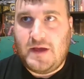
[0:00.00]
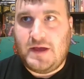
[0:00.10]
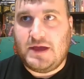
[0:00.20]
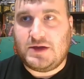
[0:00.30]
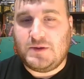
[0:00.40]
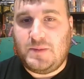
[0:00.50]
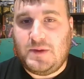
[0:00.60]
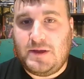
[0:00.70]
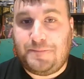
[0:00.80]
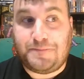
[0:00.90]
It could
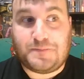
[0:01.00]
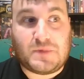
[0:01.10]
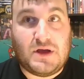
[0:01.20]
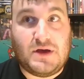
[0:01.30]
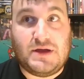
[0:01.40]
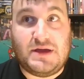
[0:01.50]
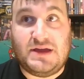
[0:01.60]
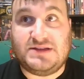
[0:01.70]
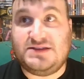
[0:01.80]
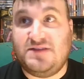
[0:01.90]
be
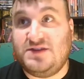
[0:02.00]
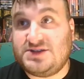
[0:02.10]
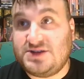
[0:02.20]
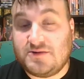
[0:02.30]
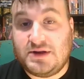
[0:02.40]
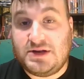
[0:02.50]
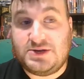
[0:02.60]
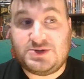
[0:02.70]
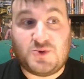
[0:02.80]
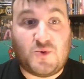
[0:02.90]
a TV
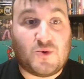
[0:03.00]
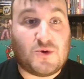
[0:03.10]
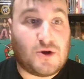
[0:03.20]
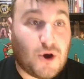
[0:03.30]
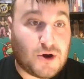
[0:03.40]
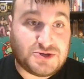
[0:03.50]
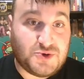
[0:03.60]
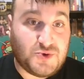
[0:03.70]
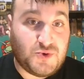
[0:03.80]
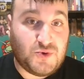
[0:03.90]
series or a
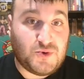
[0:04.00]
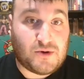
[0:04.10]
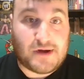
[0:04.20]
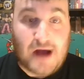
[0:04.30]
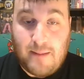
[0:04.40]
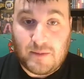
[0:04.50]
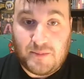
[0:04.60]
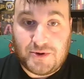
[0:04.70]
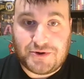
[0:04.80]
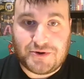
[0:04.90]
cartoon or a comic
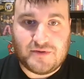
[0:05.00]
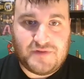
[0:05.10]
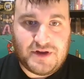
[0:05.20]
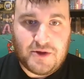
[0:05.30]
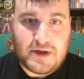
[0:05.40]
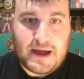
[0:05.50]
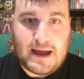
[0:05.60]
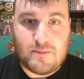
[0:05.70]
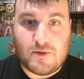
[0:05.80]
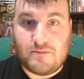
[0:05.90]
book or a video
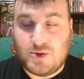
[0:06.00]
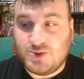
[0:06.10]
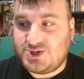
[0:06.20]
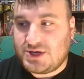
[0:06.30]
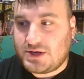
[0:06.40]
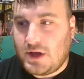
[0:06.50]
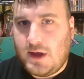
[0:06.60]
game or music.